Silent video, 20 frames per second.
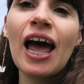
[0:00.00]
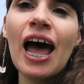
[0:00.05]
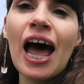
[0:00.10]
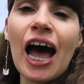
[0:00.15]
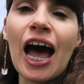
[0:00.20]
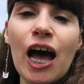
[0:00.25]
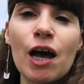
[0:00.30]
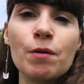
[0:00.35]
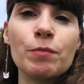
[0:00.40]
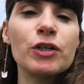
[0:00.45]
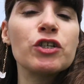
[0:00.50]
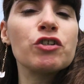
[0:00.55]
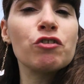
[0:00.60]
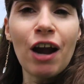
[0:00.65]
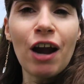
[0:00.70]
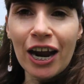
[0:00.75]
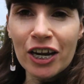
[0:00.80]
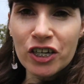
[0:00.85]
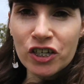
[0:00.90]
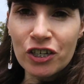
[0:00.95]
Um,
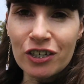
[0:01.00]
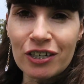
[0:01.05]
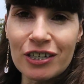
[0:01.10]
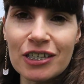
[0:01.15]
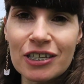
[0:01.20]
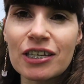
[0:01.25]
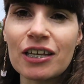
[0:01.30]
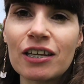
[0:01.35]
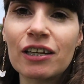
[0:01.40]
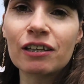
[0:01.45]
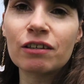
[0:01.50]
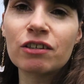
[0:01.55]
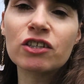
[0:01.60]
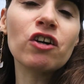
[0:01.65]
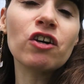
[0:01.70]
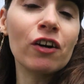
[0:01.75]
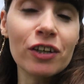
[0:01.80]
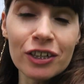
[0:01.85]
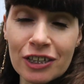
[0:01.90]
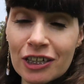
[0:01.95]
attractions
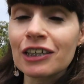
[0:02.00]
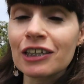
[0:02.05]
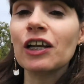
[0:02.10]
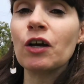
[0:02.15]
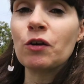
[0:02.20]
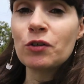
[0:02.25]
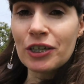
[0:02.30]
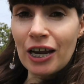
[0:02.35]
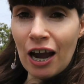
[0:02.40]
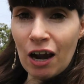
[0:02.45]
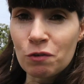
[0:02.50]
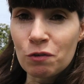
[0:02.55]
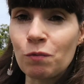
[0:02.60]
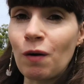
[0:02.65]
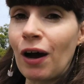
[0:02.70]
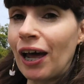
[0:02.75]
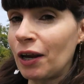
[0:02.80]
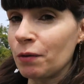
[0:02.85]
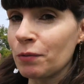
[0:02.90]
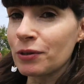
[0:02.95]
started to close down
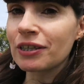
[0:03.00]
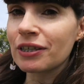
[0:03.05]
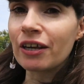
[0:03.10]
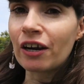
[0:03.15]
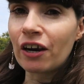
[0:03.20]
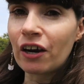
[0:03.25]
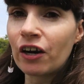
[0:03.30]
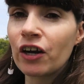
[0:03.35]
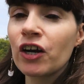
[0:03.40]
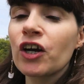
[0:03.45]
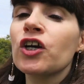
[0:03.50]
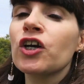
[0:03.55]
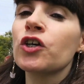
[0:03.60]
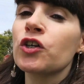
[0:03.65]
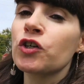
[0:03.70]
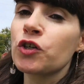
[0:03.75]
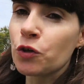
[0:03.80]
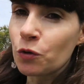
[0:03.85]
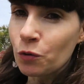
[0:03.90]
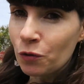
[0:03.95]
while I was there
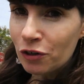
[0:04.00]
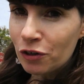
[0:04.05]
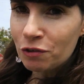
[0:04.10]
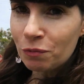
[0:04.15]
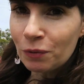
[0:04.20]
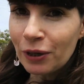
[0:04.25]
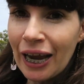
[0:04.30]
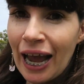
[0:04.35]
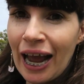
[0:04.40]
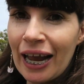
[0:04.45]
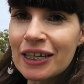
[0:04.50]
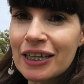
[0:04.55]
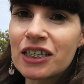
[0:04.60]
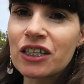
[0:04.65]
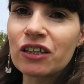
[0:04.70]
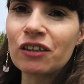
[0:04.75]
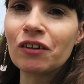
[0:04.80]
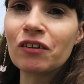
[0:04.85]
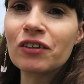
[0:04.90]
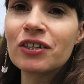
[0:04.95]
tours were
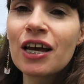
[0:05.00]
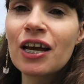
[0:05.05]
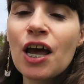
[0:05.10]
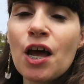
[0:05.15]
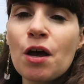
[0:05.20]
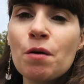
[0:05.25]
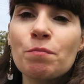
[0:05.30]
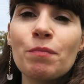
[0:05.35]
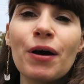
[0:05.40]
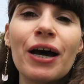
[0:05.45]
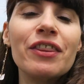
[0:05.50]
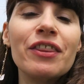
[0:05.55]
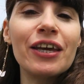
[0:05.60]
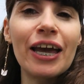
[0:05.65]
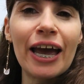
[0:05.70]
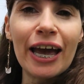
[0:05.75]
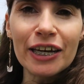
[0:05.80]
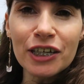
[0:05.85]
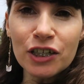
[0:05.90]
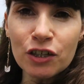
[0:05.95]
cancelled. By the
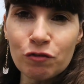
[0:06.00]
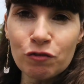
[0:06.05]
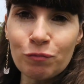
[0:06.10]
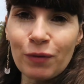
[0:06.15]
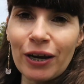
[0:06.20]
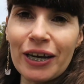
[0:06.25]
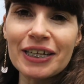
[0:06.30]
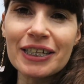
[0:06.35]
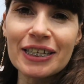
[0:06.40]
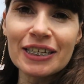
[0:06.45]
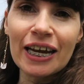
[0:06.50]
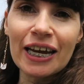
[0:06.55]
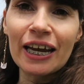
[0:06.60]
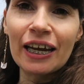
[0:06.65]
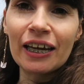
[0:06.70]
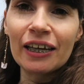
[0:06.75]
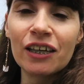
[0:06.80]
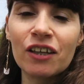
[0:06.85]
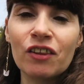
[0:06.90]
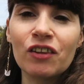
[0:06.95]
end of my
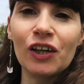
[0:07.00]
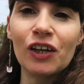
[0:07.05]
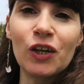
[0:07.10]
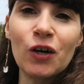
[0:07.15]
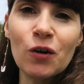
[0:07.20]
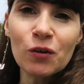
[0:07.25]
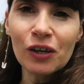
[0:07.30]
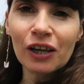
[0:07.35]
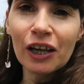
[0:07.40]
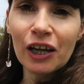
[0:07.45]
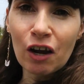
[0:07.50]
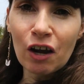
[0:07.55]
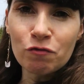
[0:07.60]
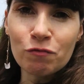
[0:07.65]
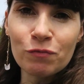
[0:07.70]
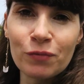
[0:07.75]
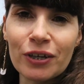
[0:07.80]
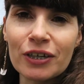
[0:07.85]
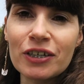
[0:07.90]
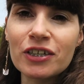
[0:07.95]
stay, the local
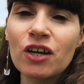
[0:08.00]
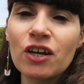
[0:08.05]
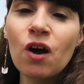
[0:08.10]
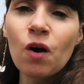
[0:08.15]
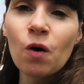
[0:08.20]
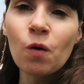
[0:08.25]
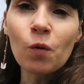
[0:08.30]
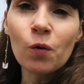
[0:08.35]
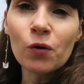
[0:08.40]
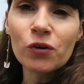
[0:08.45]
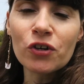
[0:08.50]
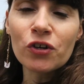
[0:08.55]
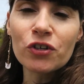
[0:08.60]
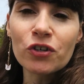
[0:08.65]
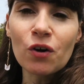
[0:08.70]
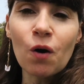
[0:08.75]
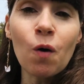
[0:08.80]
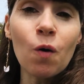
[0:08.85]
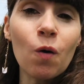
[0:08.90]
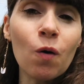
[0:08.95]
government ordered
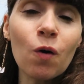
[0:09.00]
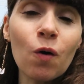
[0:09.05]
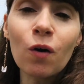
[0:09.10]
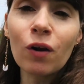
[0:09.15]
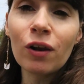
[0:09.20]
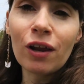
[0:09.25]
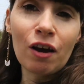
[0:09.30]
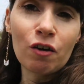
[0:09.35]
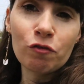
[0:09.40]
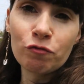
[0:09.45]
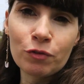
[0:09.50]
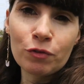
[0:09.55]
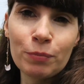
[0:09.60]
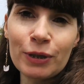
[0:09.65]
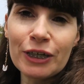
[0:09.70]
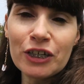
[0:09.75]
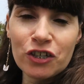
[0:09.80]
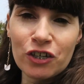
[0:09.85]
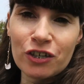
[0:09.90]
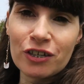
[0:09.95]
all of the
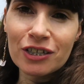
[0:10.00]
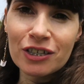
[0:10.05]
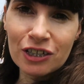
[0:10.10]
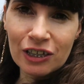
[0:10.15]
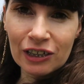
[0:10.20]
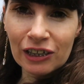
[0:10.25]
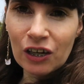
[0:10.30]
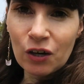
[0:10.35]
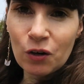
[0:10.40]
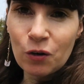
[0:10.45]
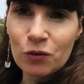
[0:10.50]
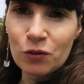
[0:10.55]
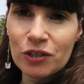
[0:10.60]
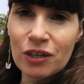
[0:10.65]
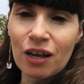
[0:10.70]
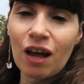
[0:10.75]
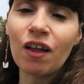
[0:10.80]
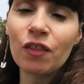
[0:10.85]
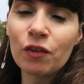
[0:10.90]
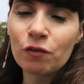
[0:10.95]
beaches to close
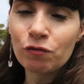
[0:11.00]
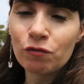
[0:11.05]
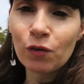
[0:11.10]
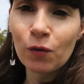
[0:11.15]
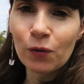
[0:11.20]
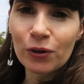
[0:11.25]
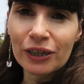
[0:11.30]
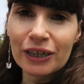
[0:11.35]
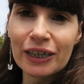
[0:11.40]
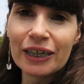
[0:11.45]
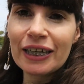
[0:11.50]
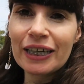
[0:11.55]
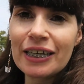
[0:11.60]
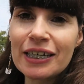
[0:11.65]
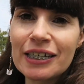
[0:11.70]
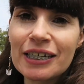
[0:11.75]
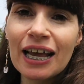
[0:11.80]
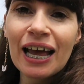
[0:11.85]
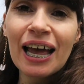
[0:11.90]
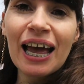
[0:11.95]
on the Florida
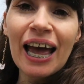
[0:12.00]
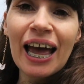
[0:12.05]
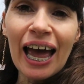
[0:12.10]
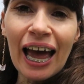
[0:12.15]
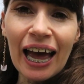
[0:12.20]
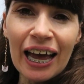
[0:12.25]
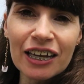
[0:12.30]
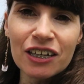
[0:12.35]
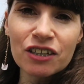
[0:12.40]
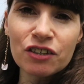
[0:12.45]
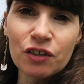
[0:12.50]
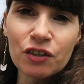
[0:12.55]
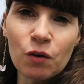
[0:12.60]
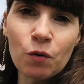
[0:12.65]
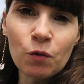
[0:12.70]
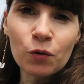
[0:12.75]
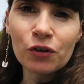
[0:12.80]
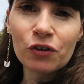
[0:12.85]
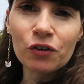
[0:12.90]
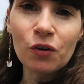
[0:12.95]
Keys and they
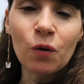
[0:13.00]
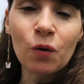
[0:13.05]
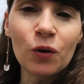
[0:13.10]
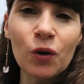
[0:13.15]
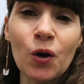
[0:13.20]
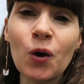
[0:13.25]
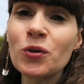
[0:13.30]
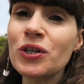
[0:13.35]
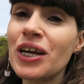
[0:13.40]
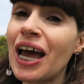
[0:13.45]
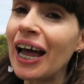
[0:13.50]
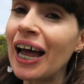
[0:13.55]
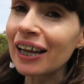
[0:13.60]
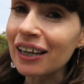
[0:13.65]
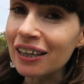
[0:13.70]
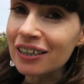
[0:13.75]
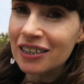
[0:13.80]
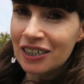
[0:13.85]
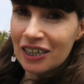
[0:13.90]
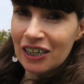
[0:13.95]
ordered all
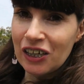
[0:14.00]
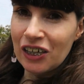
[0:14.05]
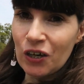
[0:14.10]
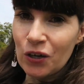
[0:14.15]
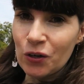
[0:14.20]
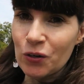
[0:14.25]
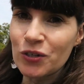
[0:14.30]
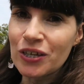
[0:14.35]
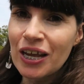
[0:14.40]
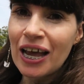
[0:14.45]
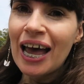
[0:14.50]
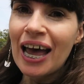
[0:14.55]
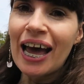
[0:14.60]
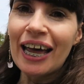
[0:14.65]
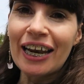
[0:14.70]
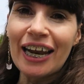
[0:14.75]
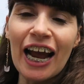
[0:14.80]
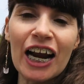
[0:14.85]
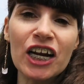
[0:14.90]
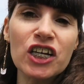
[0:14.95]
hotels to close
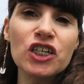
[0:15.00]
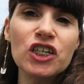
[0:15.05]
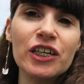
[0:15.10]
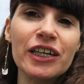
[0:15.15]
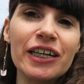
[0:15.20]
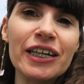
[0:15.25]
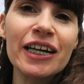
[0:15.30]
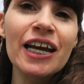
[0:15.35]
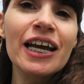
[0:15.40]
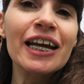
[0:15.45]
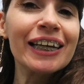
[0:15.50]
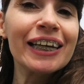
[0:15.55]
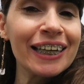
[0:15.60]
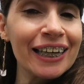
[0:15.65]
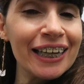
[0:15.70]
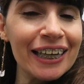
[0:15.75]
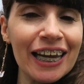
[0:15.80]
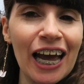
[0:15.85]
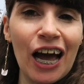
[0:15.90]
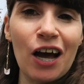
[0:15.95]
and actually
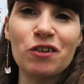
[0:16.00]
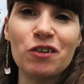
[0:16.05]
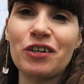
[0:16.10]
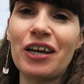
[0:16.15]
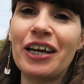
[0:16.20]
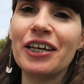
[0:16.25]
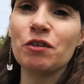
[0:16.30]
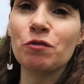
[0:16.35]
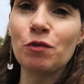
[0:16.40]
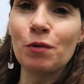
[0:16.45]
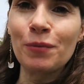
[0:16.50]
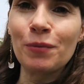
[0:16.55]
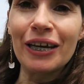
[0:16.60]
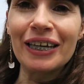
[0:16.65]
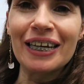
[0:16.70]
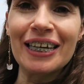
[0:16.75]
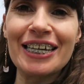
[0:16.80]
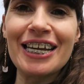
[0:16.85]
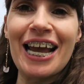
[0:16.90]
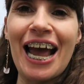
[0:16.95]
kick out any
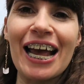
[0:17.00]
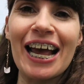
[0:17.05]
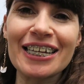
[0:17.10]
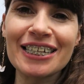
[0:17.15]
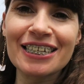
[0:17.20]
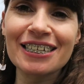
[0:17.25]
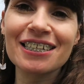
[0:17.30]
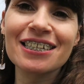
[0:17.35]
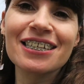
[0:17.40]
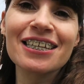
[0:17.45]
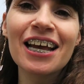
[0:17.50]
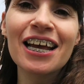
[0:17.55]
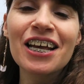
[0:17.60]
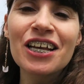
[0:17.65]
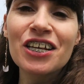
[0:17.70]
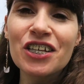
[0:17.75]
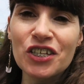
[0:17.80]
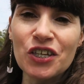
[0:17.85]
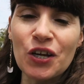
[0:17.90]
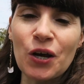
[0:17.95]
remaining guests.
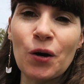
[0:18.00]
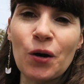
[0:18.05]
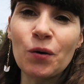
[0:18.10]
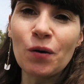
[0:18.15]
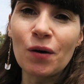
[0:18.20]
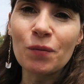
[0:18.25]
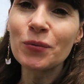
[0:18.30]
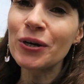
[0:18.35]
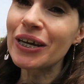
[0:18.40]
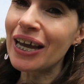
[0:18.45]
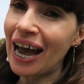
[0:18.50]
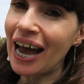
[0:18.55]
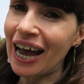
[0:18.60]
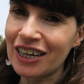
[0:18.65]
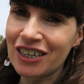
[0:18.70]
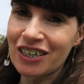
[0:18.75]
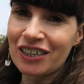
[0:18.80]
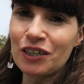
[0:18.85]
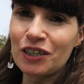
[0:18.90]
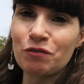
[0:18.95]
So we
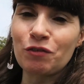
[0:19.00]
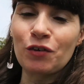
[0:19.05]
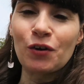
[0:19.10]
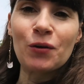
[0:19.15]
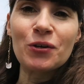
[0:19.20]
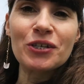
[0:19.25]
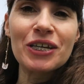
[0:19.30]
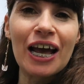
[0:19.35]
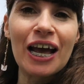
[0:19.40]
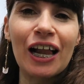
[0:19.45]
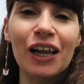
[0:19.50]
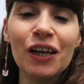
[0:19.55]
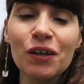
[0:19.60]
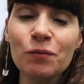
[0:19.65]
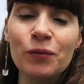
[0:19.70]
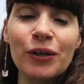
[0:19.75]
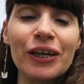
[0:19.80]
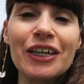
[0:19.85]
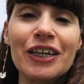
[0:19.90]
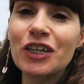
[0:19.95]
had to leave our hotel,
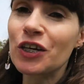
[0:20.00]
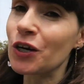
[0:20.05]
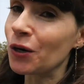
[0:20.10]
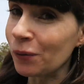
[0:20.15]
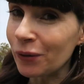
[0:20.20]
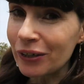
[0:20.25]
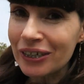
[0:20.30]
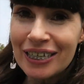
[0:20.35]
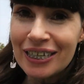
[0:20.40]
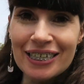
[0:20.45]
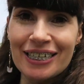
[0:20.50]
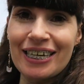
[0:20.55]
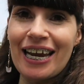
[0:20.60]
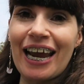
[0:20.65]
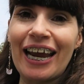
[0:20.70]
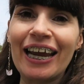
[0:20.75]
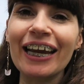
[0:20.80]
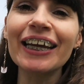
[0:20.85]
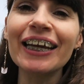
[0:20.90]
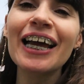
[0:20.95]
we had nowhere to
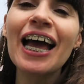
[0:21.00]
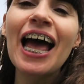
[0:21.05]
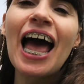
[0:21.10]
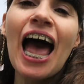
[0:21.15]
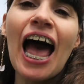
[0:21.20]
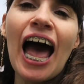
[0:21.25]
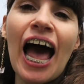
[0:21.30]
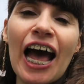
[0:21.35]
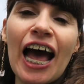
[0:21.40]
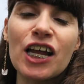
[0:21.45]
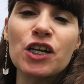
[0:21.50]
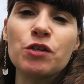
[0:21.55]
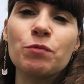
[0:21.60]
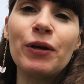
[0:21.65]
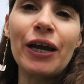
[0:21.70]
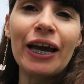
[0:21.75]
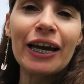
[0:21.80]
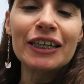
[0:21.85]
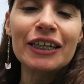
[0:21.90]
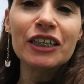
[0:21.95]
stay, and
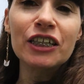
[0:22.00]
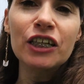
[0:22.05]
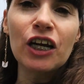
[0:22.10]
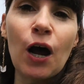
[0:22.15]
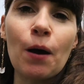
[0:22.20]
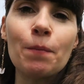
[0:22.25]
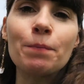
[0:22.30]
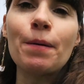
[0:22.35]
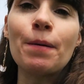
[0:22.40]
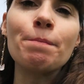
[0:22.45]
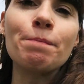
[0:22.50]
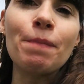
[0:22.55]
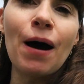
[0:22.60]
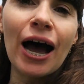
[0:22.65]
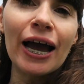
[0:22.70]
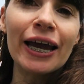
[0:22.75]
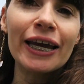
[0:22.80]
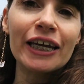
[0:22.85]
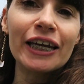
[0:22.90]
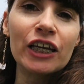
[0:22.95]
we ended up
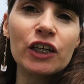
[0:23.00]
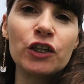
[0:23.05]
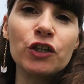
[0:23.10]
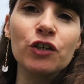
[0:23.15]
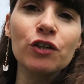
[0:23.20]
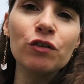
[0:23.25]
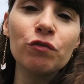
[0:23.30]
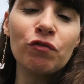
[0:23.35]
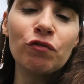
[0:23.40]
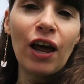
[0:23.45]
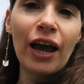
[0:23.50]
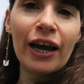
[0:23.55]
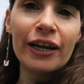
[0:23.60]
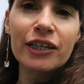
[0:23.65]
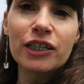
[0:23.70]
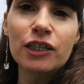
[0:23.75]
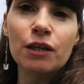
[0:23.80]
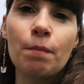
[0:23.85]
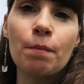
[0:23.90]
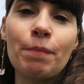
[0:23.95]
buying new
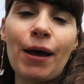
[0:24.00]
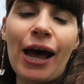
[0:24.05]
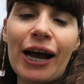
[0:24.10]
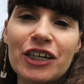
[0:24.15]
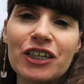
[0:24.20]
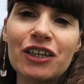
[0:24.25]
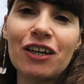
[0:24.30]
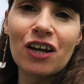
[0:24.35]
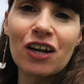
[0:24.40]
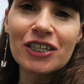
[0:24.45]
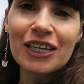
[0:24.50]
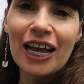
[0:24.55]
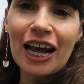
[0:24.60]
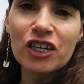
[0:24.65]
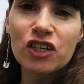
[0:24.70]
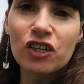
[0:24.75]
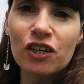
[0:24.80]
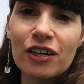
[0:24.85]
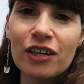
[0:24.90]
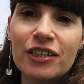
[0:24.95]
flights back to Los
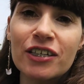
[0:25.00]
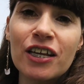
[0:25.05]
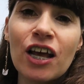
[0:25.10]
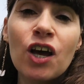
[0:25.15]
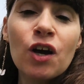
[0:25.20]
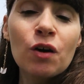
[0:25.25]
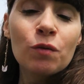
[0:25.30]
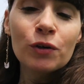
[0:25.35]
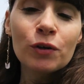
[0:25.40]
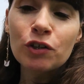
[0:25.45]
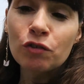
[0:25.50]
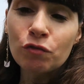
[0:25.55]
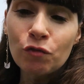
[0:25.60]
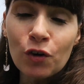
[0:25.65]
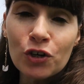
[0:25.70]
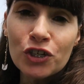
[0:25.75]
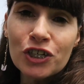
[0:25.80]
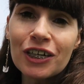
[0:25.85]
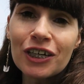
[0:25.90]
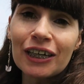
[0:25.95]
Angeles, which
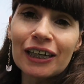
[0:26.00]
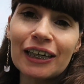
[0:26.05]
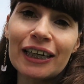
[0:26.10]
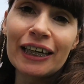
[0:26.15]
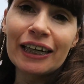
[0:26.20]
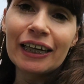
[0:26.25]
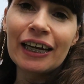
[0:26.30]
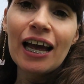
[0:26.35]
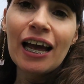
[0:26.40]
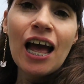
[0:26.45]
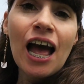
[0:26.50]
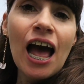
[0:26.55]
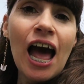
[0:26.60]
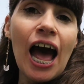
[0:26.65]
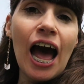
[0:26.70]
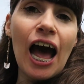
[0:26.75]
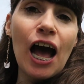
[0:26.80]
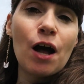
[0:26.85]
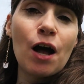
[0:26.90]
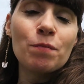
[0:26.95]
fortunately
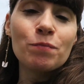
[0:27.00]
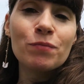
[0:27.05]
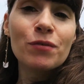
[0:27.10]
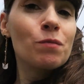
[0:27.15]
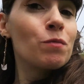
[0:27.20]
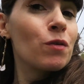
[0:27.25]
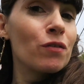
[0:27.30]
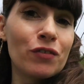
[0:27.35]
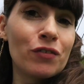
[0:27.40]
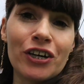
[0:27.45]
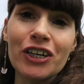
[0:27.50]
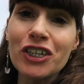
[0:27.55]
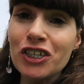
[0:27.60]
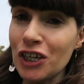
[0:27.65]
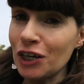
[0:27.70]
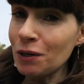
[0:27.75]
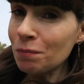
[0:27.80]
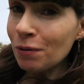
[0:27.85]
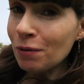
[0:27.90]
um, were very cheap,